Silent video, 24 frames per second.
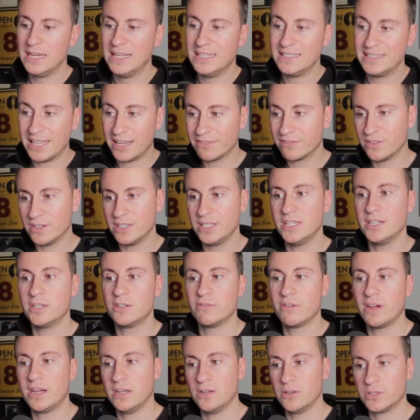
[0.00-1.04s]
Definitely a
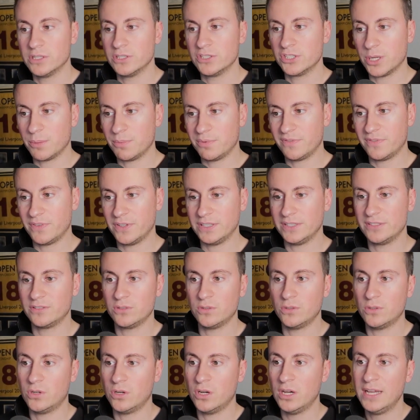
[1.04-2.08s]
great looking Shopify
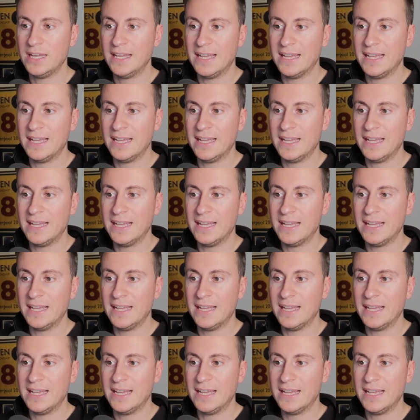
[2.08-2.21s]
store.